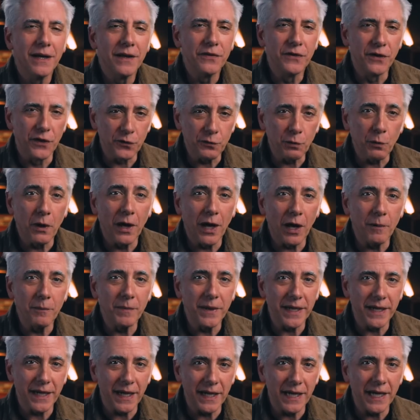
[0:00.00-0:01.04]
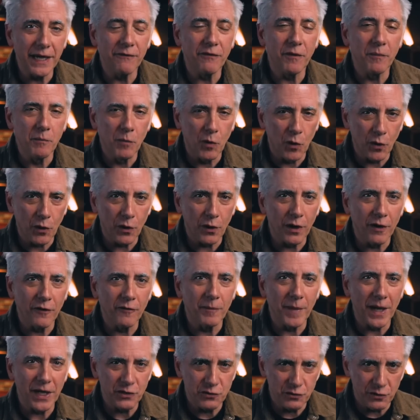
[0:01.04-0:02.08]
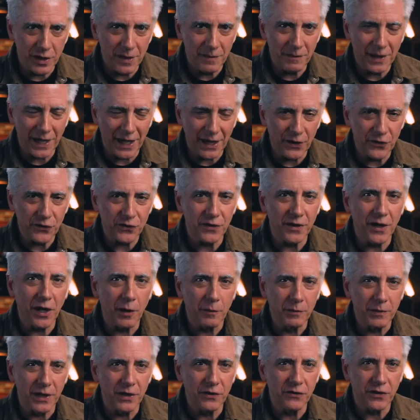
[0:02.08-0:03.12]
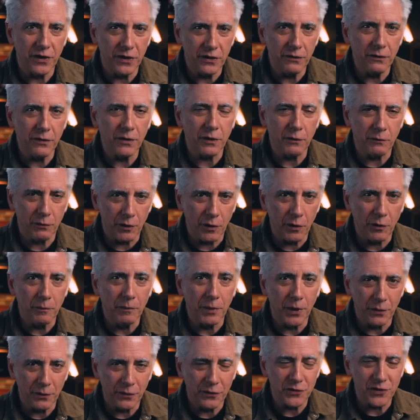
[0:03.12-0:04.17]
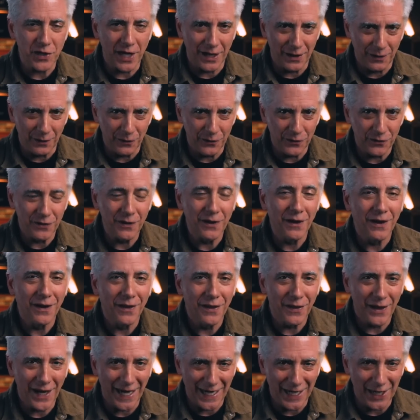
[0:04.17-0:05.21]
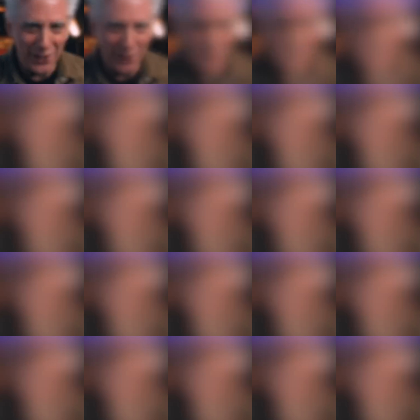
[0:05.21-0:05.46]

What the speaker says: This will help me get even more of my dream guests and help continue to grow both channels. Thank you.